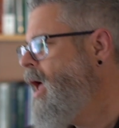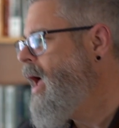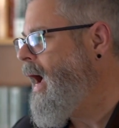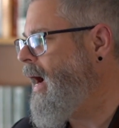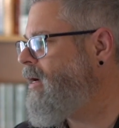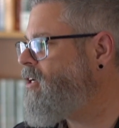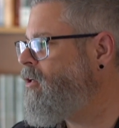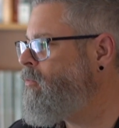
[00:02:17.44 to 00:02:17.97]

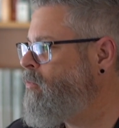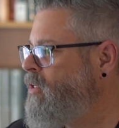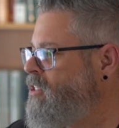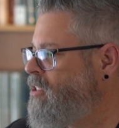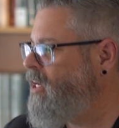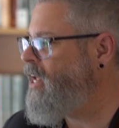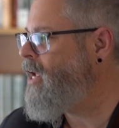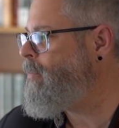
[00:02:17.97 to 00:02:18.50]
How can we
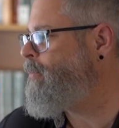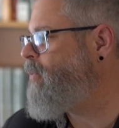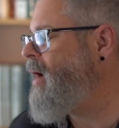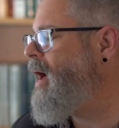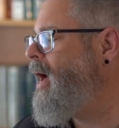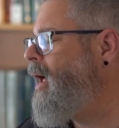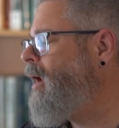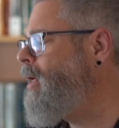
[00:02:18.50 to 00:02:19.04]
sleep
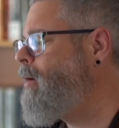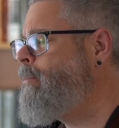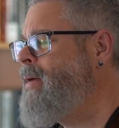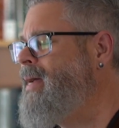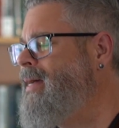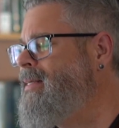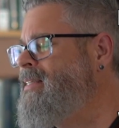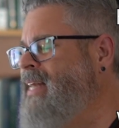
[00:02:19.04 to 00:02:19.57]
while our
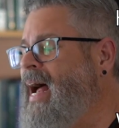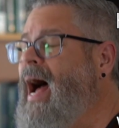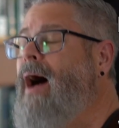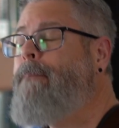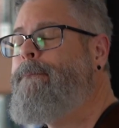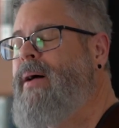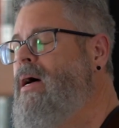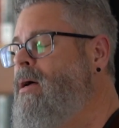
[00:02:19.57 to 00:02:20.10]
beds are
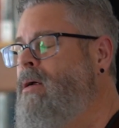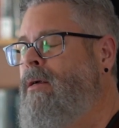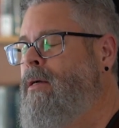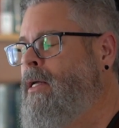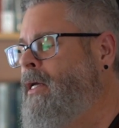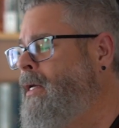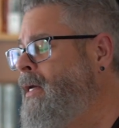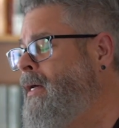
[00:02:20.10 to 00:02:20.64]

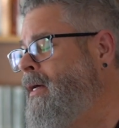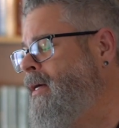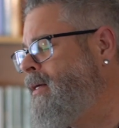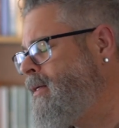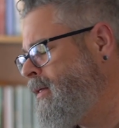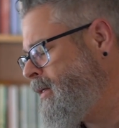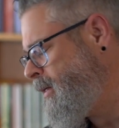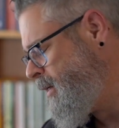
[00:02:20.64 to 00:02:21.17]

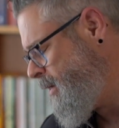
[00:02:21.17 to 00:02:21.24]
burning?